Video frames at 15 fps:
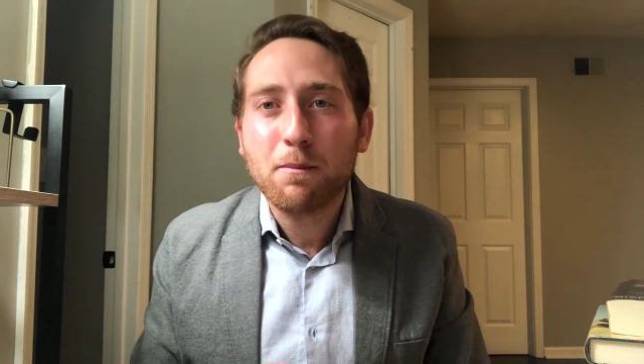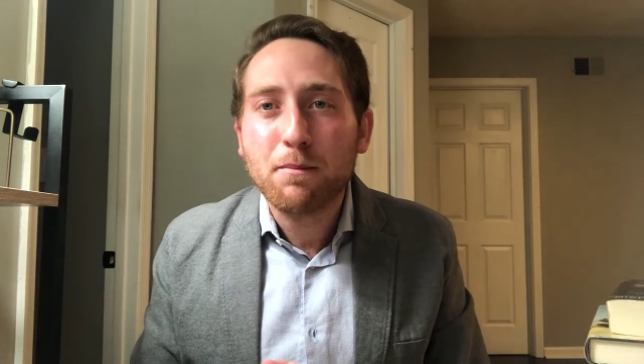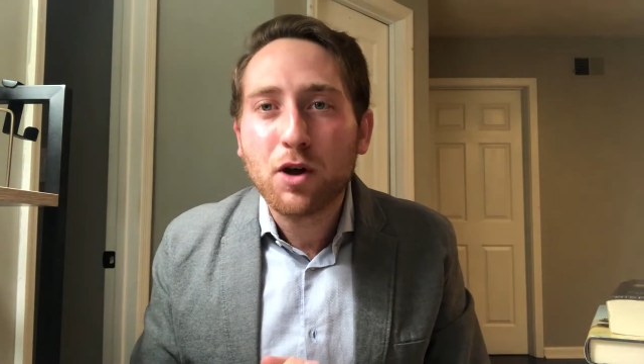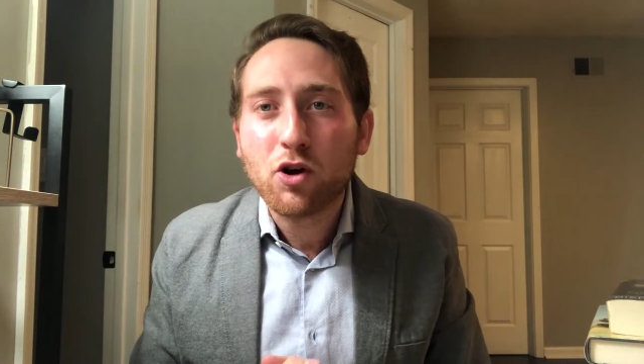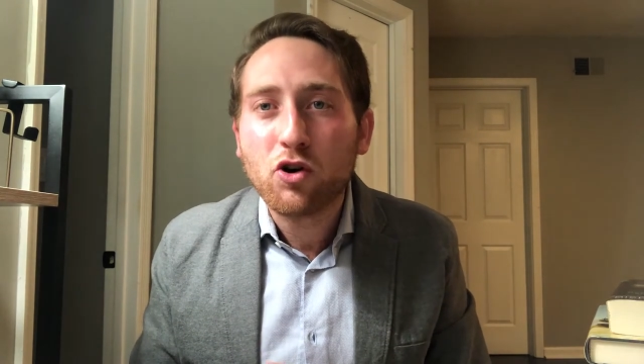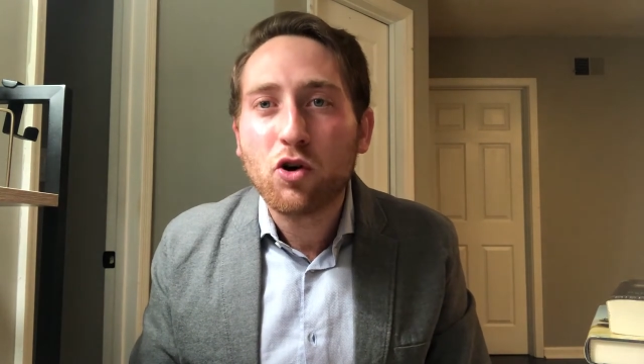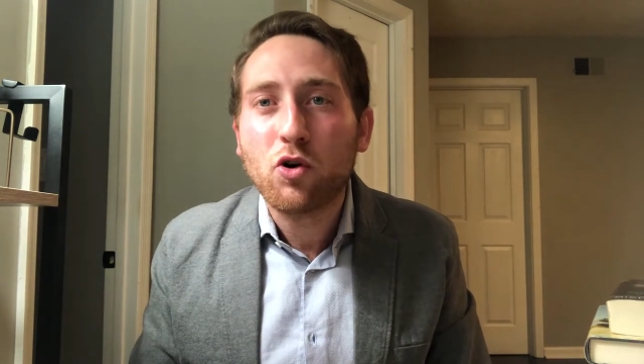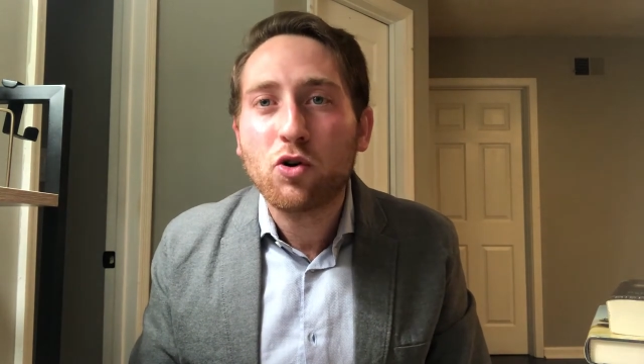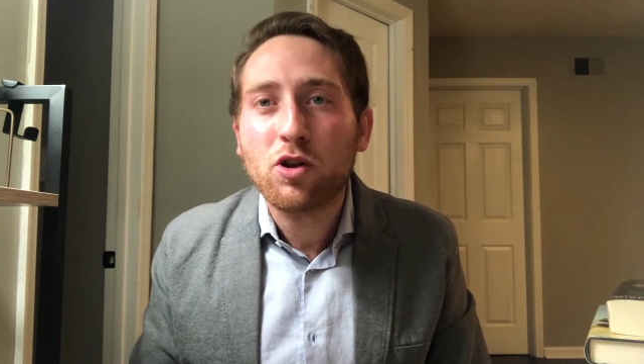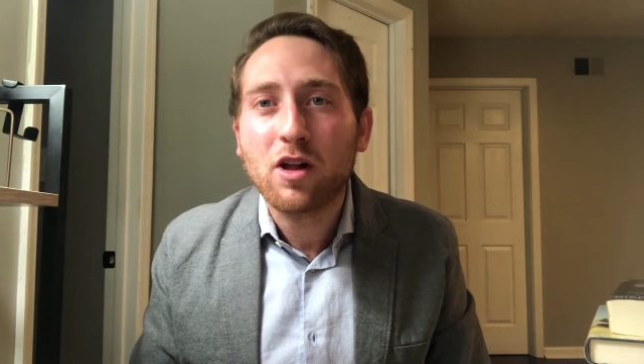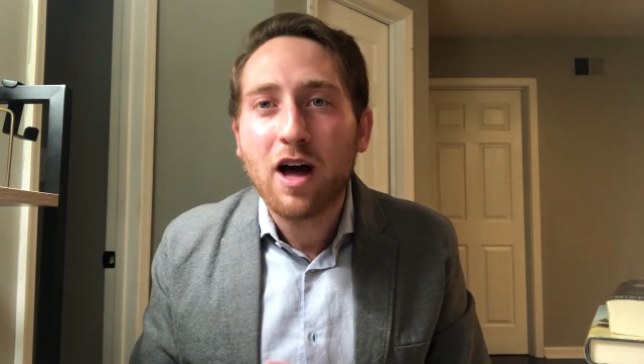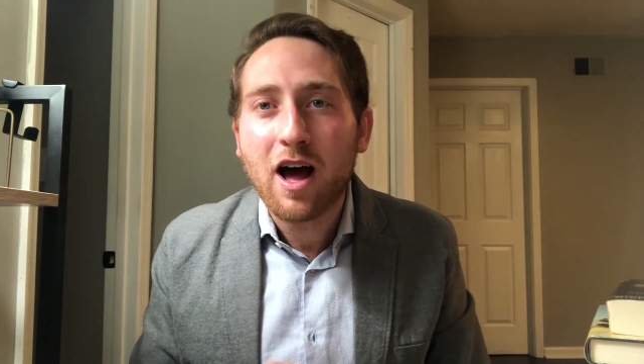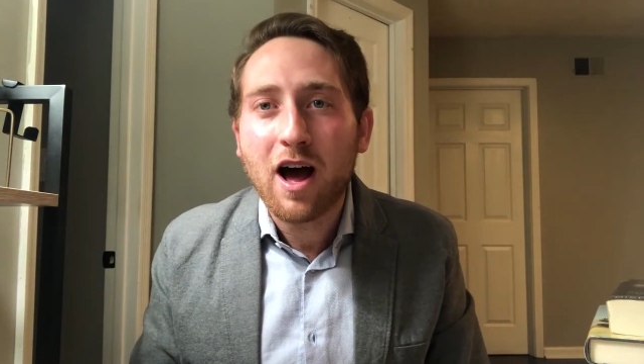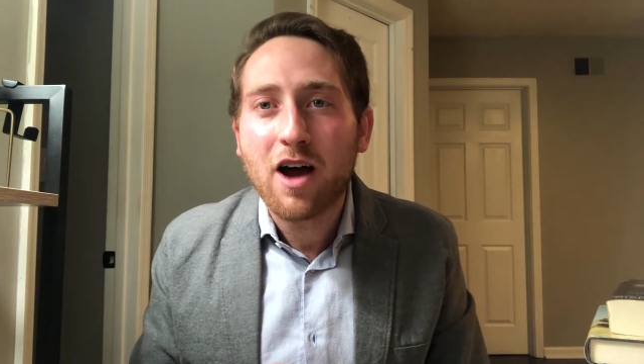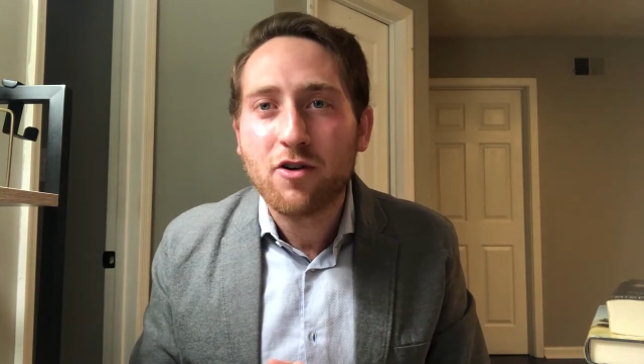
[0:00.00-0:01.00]
bechol
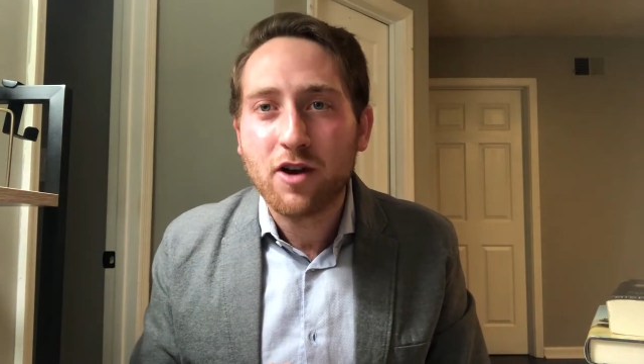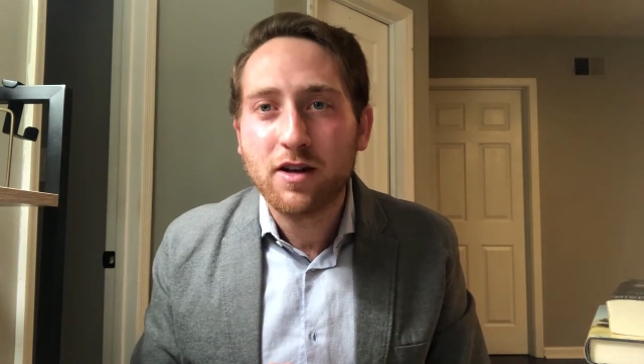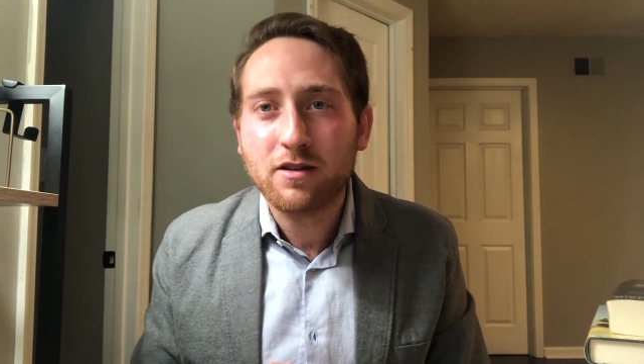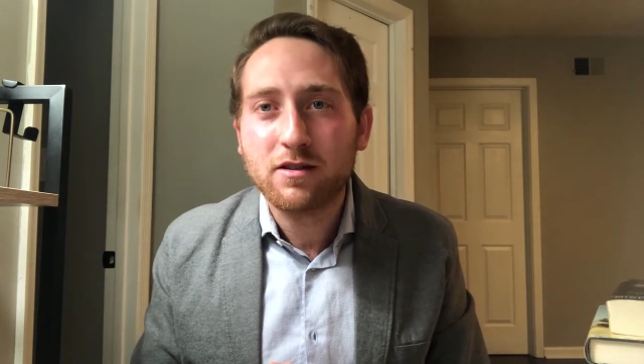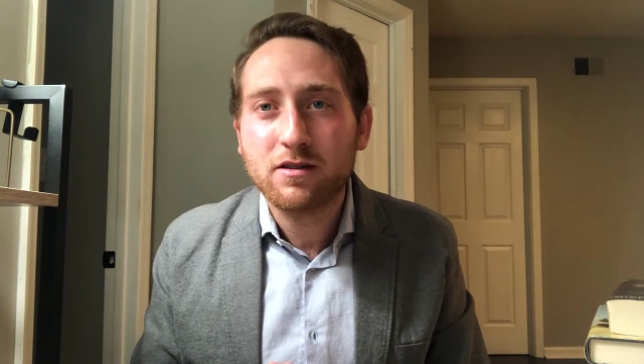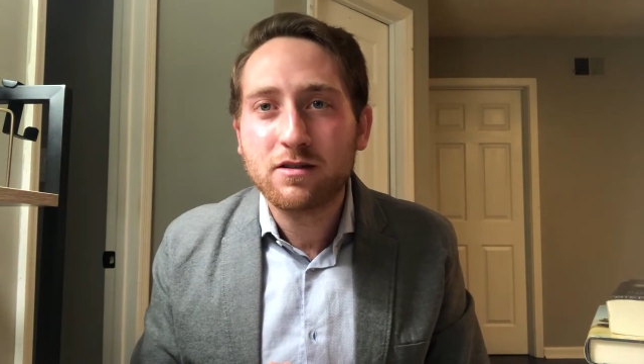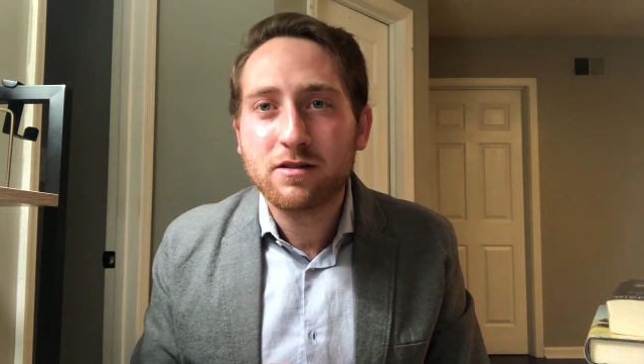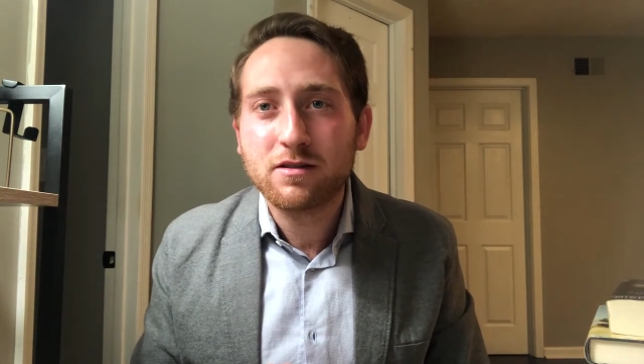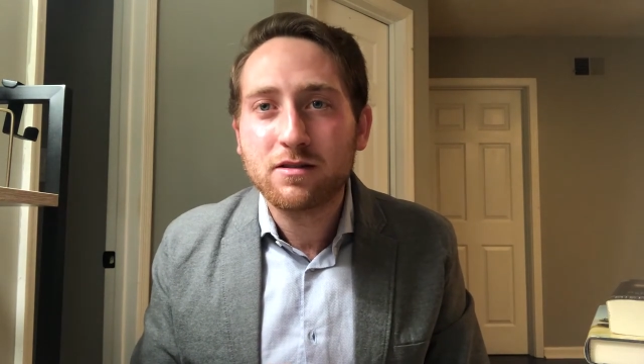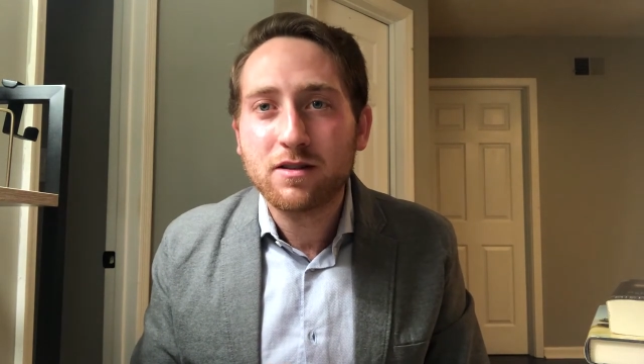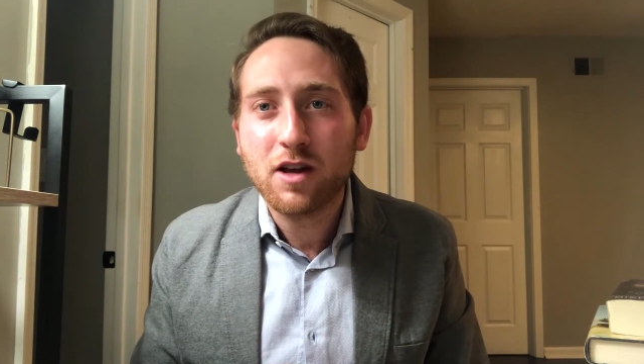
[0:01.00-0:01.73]
haaretz,